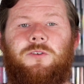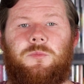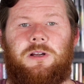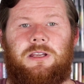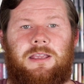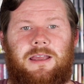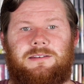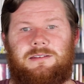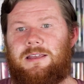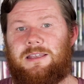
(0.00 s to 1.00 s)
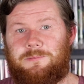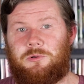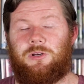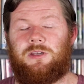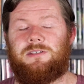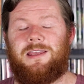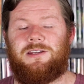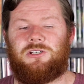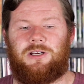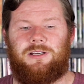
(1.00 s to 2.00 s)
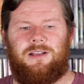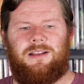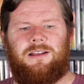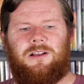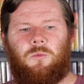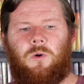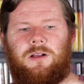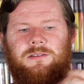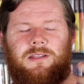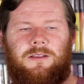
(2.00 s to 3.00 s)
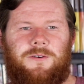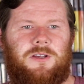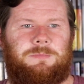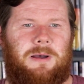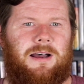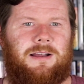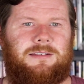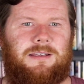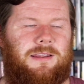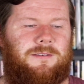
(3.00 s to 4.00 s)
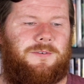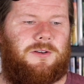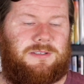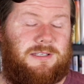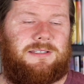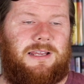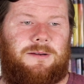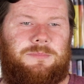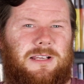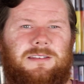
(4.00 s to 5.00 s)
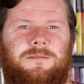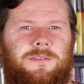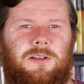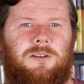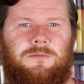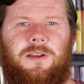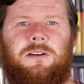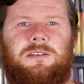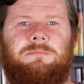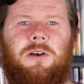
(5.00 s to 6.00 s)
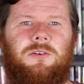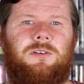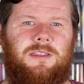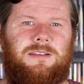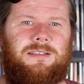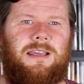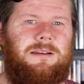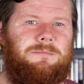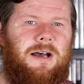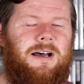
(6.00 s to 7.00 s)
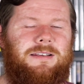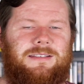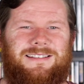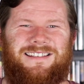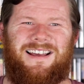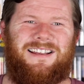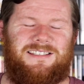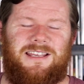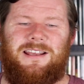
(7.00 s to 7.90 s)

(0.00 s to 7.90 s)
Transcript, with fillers: everybody gets like put in danger. Whilst the first part and the first the setup doesn't feel very Timon, the second part does.